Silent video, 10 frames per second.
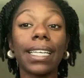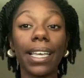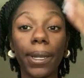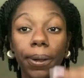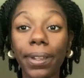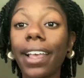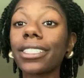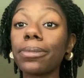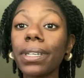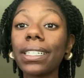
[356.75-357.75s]
It only has
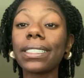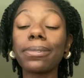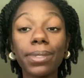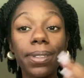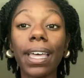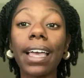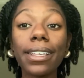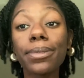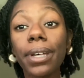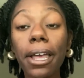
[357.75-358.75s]
to be an attempt. So that
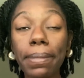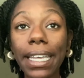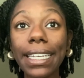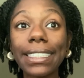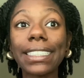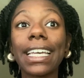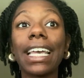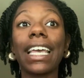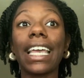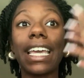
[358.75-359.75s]
is what I make it.
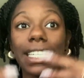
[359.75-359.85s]
An